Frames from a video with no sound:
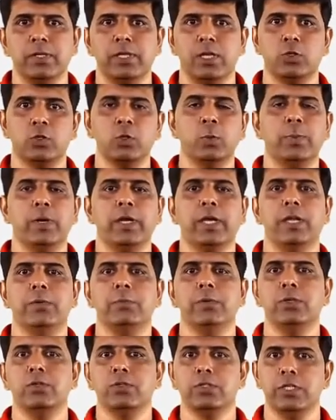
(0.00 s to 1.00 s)
Now super
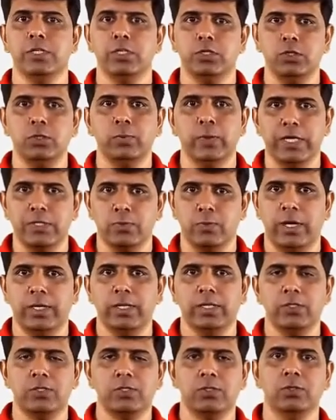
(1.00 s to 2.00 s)
can be used in two ways.
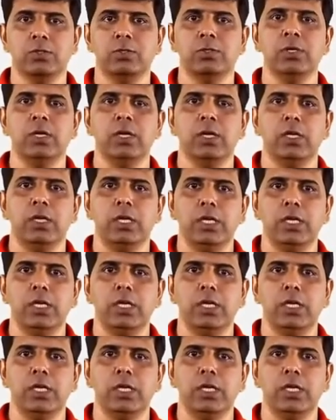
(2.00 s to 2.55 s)
One is to